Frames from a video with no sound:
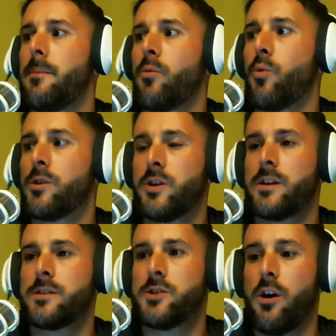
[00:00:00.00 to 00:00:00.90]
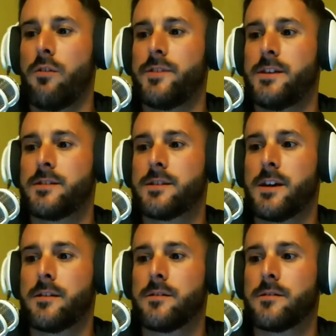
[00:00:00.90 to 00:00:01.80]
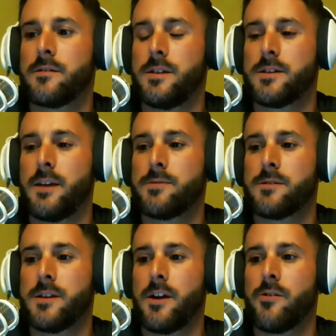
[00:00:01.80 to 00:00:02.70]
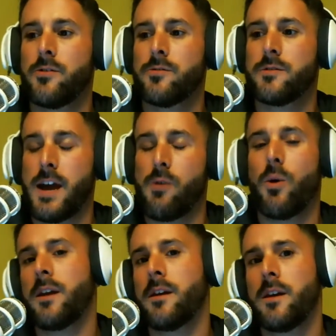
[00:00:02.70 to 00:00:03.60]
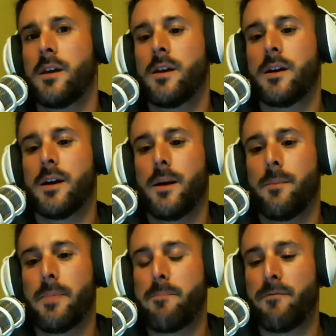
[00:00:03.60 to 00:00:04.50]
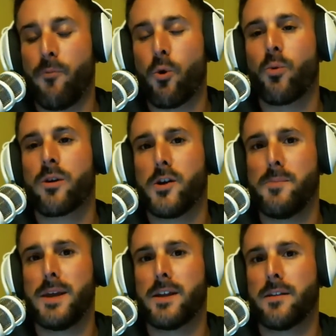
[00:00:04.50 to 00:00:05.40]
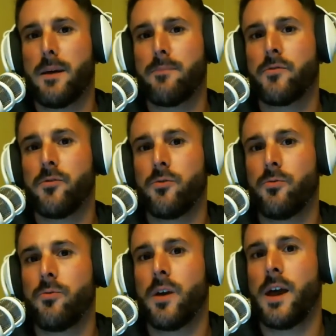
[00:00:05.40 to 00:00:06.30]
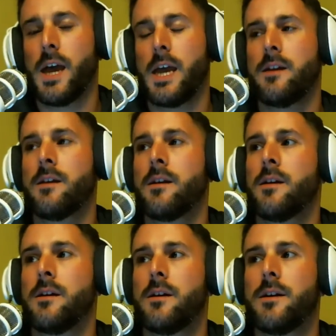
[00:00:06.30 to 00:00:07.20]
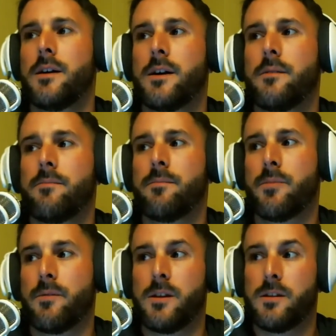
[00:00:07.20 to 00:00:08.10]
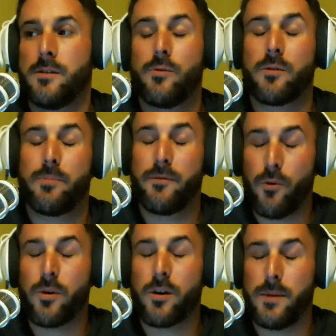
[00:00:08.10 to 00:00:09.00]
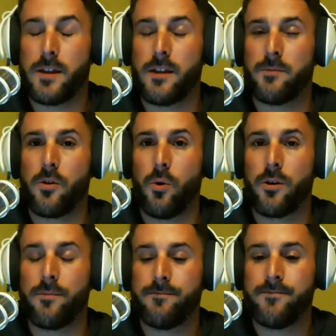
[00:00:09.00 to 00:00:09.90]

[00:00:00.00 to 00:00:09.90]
We're trying to solve these things, these types of scenarios, that way. And before we're committing them to before we're committing them to core.